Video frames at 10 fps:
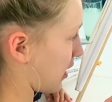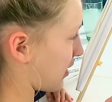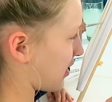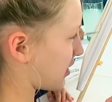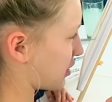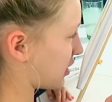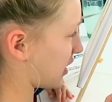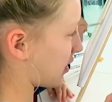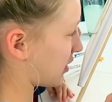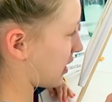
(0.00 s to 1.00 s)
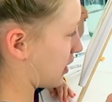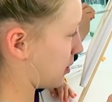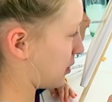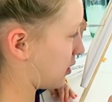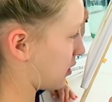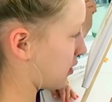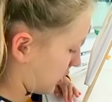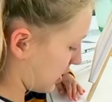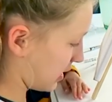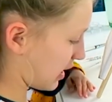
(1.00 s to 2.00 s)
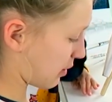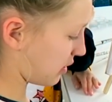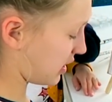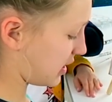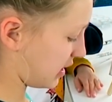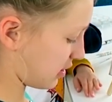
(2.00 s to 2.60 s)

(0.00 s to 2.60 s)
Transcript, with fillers: This is turning out terrible. All right, now we need